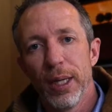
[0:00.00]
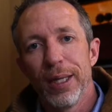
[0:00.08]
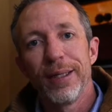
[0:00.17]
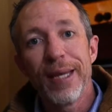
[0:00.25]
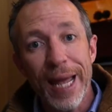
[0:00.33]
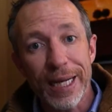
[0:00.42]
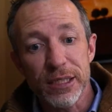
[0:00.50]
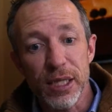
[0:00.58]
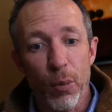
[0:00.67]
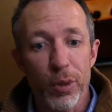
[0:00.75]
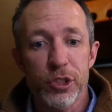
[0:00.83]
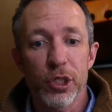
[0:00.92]
Next, I
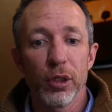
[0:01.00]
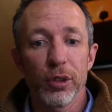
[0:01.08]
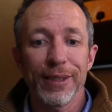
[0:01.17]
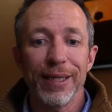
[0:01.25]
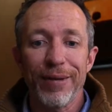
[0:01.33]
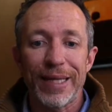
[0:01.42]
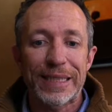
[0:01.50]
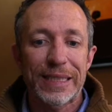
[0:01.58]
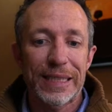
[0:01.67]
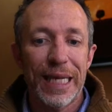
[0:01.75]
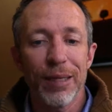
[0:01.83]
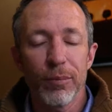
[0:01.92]
want you to look down that
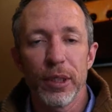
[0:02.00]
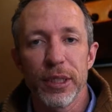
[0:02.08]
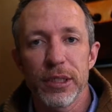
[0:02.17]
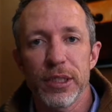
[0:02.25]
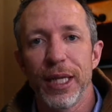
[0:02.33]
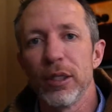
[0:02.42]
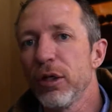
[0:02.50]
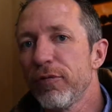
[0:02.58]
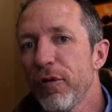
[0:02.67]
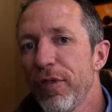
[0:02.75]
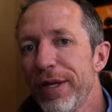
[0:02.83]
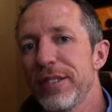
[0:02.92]
same list and look
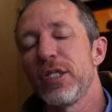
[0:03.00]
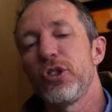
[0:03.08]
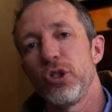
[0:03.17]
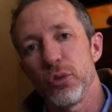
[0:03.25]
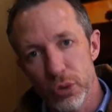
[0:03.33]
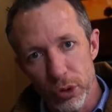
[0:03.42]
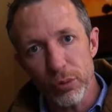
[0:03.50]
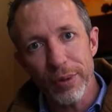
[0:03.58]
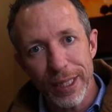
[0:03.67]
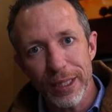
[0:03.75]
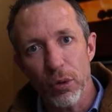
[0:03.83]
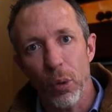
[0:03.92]
for things that you do
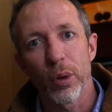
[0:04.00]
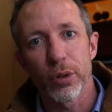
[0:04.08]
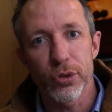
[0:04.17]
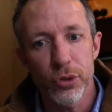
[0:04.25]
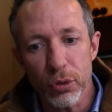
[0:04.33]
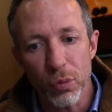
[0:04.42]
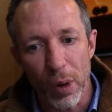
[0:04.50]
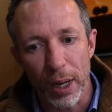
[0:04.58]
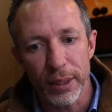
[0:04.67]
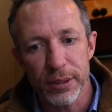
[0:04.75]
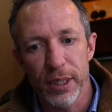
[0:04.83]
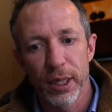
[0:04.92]
need or do
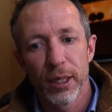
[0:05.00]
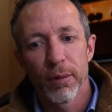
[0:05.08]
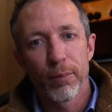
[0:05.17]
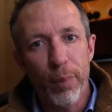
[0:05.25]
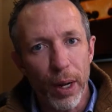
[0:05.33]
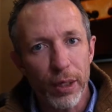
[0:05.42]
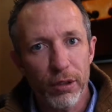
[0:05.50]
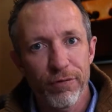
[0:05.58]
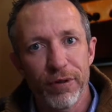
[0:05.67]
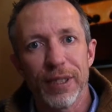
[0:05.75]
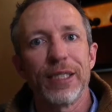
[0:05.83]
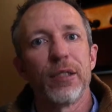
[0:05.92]
want, but you
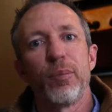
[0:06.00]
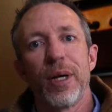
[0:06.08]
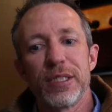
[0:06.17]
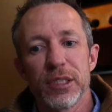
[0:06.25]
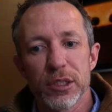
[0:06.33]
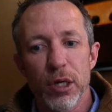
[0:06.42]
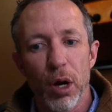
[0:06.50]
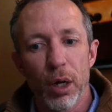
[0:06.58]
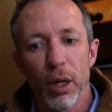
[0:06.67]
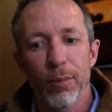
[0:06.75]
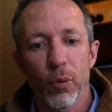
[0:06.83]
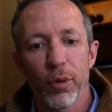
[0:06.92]
feel like the price has gone
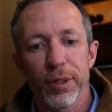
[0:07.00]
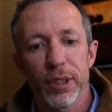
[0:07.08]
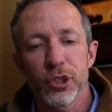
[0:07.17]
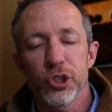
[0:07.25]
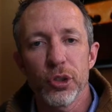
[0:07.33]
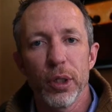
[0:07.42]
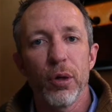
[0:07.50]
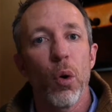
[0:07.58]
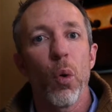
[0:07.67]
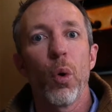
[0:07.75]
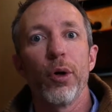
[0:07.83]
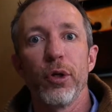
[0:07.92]
up more than it should,
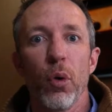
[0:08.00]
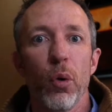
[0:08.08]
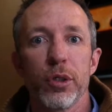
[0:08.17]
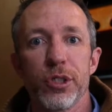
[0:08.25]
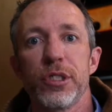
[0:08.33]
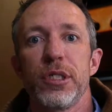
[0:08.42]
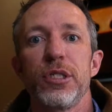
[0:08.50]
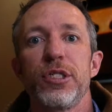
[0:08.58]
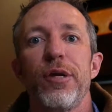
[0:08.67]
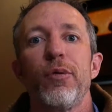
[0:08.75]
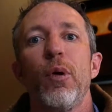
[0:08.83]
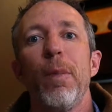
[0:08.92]
or you're just in
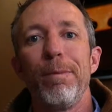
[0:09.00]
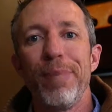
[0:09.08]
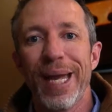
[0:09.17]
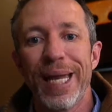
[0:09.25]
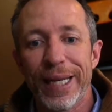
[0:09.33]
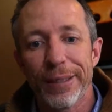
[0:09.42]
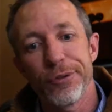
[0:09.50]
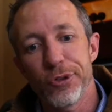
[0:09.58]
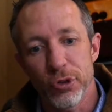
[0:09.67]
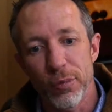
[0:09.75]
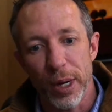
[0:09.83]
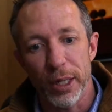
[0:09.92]
general paying
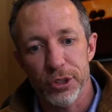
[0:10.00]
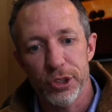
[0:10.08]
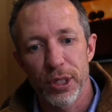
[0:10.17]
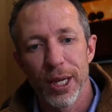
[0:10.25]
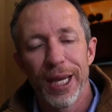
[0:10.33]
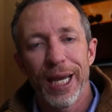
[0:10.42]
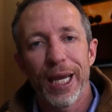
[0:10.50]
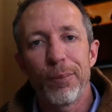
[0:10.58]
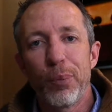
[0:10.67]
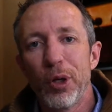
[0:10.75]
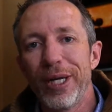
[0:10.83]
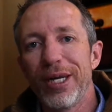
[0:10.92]
too much. And
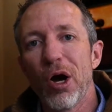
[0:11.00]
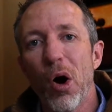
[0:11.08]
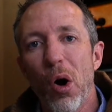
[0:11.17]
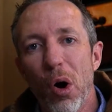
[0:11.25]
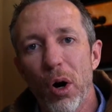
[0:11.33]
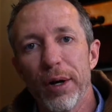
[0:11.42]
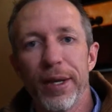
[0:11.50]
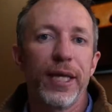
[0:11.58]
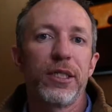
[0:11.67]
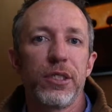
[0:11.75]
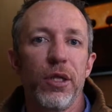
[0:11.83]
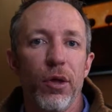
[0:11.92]
put an R
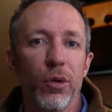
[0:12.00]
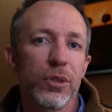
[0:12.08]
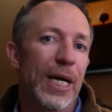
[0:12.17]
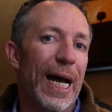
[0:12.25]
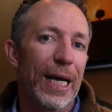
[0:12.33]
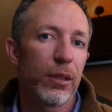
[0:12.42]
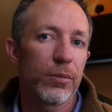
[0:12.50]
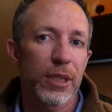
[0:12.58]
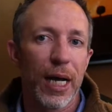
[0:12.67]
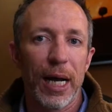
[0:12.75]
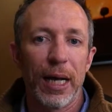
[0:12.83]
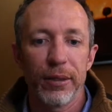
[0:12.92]
next to those
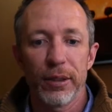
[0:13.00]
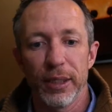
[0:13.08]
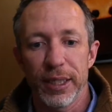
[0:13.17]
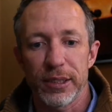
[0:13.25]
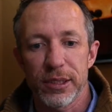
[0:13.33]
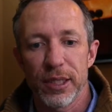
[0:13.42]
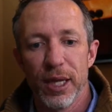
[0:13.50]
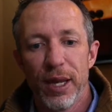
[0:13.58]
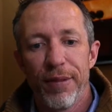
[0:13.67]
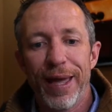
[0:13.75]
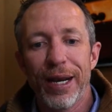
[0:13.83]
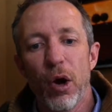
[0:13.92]
items on the list.
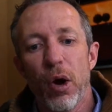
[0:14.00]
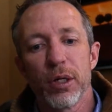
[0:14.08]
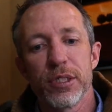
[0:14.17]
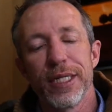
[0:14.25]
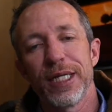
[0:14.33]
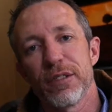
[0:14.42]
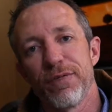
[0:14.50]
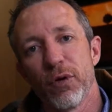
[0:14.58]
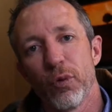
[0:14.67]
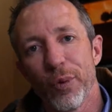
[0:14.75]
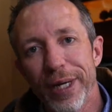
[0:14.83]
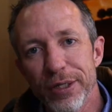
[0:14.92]
That R stands for
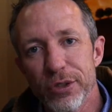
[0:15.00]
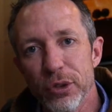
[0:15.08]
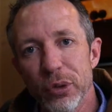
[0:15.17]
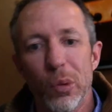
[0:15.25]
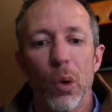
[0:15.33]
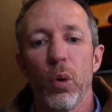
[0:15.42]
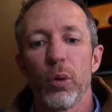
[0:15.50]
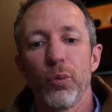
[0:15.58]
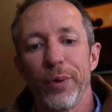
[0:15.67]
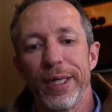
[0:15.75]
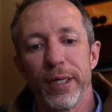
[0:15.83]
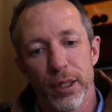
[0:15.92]
redo or
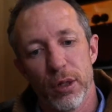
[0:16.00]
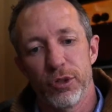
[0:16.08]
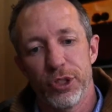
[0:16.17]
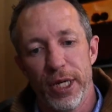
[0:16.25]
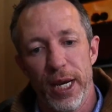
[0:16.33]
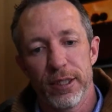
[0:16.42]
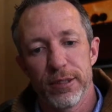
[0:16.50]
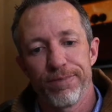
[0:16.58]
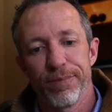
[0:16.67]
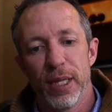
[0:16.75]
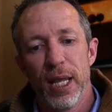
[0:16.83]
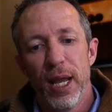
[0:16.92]
renegotiate.
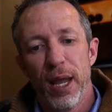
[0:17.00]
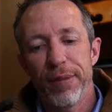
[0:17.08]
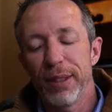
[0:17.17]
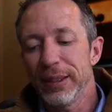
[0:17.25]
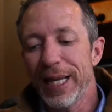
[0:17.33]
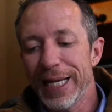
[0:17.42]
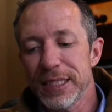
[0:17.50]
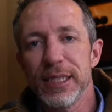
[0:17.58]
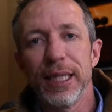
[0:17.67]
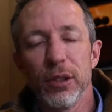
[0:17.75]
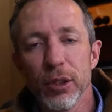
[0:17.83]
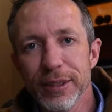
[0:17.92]
And then
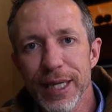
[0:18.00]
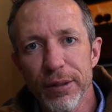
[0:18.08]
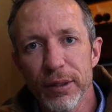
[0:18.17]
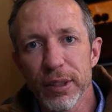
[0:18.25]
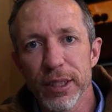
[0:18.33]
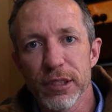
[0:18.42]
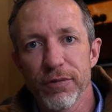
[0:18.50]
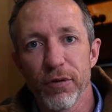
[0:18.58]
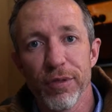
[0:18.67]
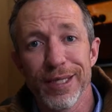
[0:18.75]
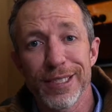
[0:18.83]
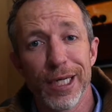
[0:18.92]
lastly, look down the list for
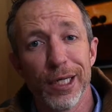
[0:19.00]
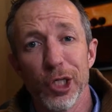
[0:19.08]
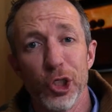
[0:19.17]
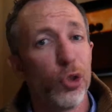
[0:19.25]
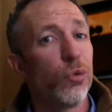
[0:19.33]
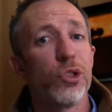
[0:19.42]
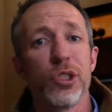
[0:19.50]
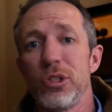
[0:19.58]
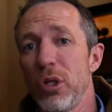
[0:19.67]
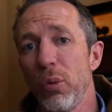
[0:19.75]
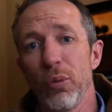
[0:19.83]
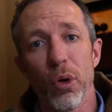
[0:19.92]
things that you just
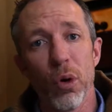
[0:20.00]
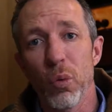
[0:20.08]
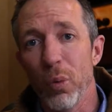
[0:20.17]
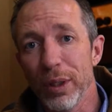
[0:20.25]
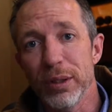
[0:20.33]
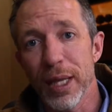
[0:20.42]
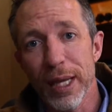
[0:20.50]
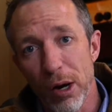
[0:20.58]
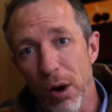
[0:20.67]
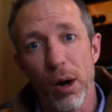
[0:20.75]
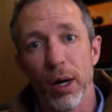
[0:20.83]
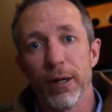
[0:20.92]
don't know what they
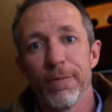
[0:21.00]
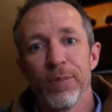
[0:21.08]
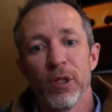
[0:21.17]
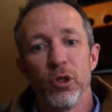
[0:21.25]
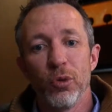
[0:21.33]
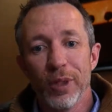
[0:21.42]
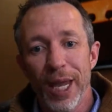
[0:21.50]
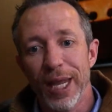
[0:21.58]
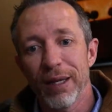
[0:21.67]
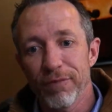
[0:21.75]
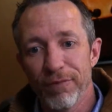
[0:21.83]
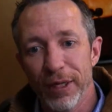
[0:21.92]
are. You
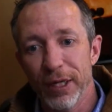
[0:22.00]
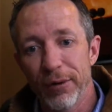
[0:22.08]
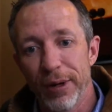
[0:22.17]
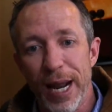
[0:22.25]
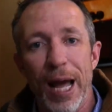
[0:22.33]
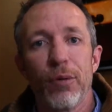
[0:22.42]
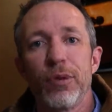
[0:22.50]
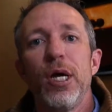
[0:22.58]
can't figure it out.